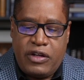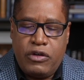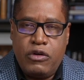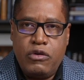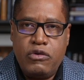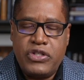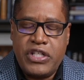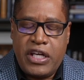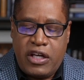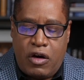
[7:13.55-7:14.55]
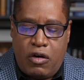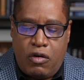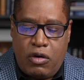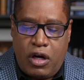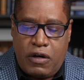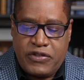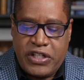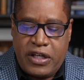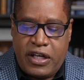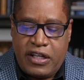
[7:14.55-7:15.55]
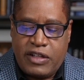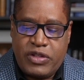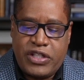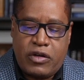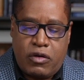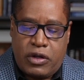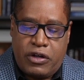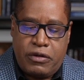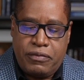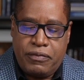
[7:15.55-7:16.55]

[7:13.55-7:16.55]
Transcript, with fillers: new CEO of CNN, as we said earlier,